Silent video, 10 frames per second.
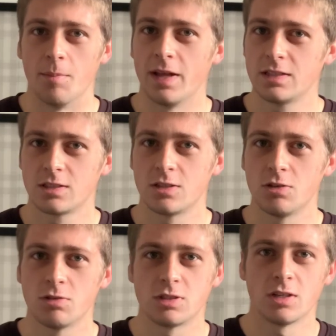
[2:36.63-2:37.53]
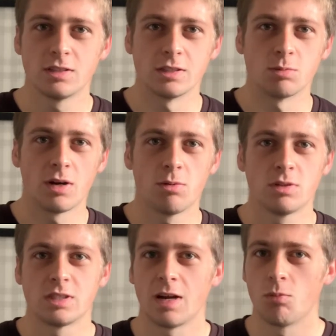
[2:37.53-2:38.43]
His two sons as well,
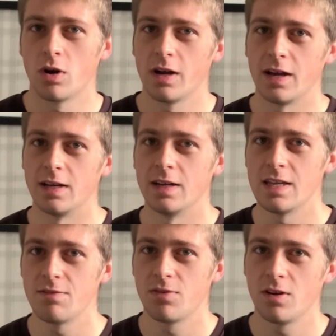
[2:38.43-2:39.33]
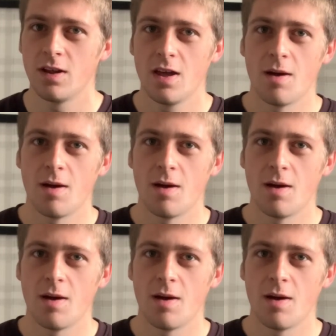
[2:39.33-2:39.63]
Sam Wyatt and Ethan.